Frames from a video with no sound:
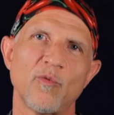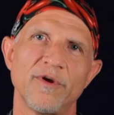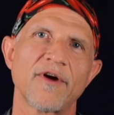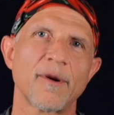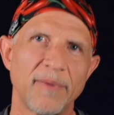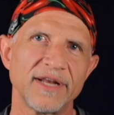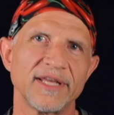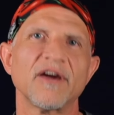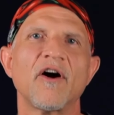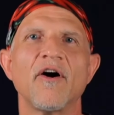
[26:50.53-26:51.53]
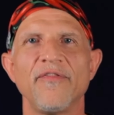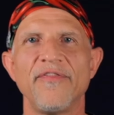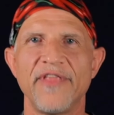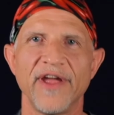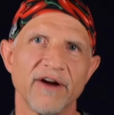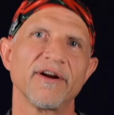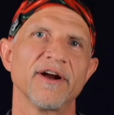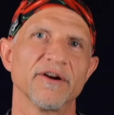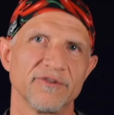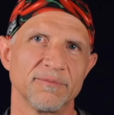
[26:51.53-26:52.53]
with our buddy on their
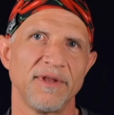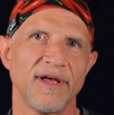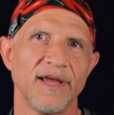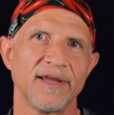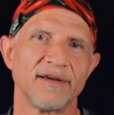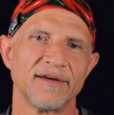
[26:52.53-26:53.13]
air supply.